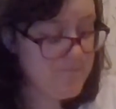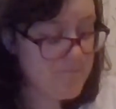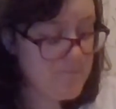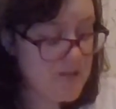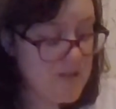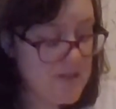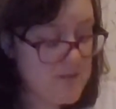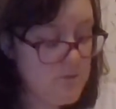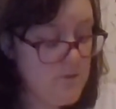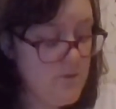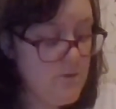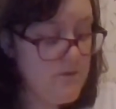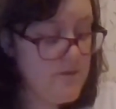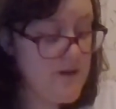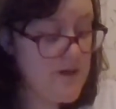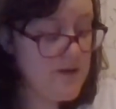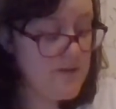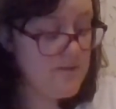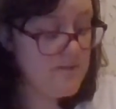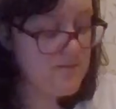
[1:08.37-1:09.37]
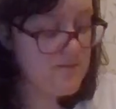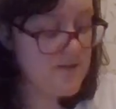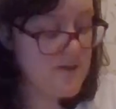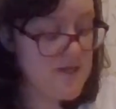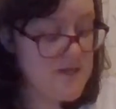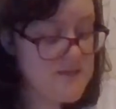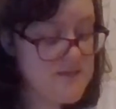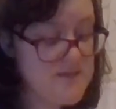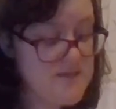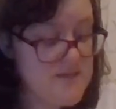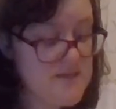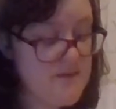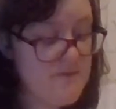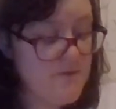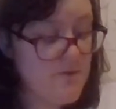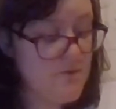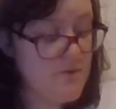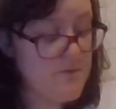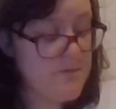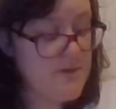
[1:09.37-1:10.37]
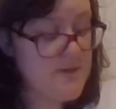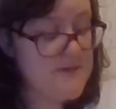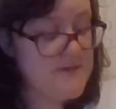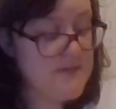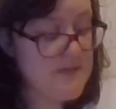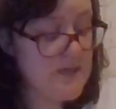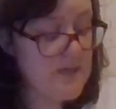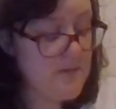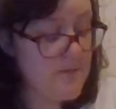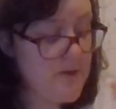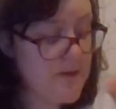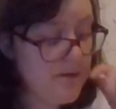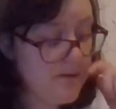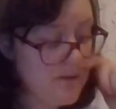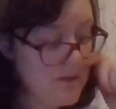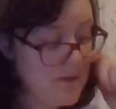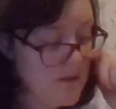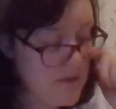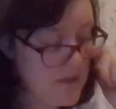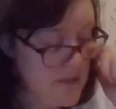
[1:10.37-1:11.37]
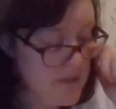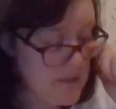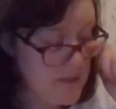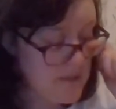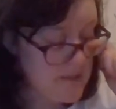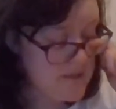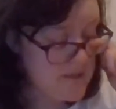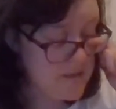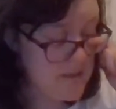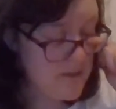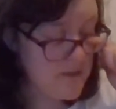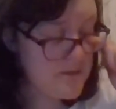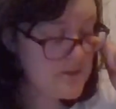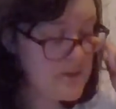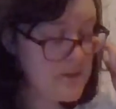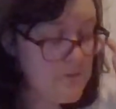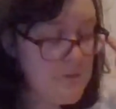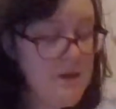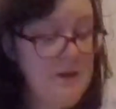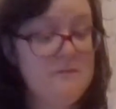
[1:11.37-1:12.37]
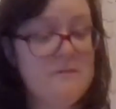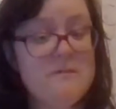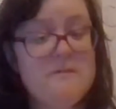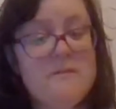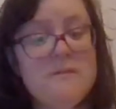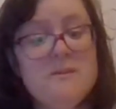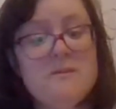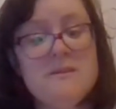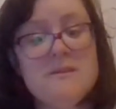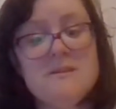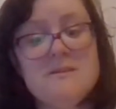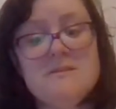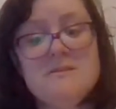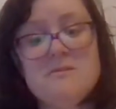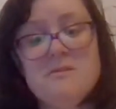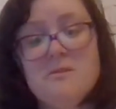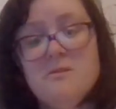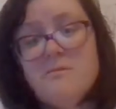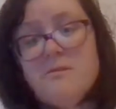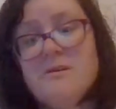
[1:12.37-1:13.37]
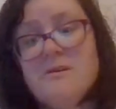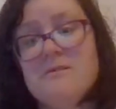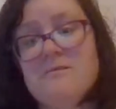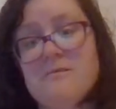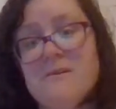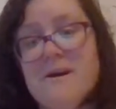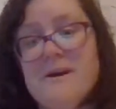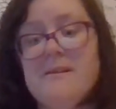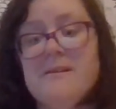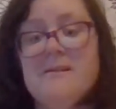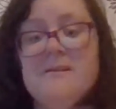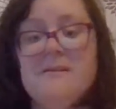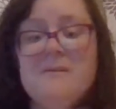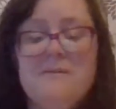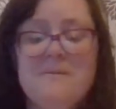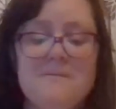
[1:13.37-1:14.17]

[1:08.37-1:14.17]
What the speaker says: I know that dance is never going to be a skill of mine. As long as I'm having fun, it's all worthwhile.